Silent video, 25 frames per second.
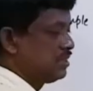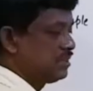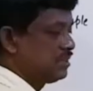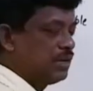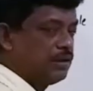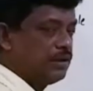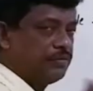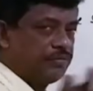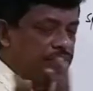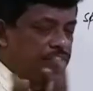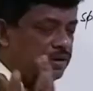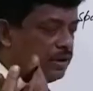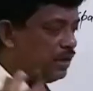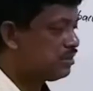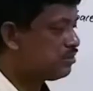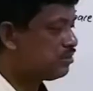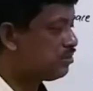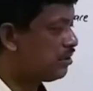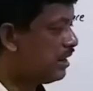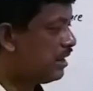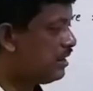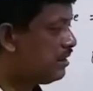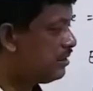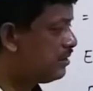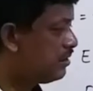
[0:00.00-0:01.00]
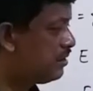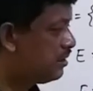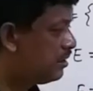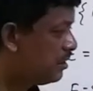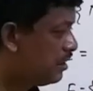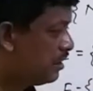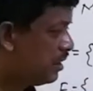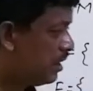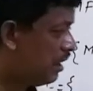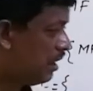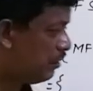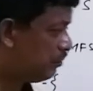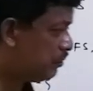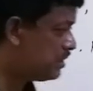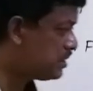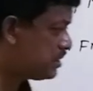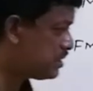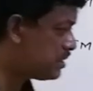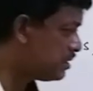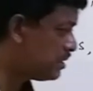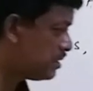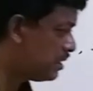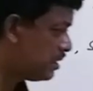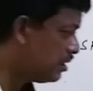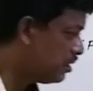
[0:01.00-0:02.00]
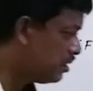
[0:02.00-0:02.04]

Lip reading: F also write. F is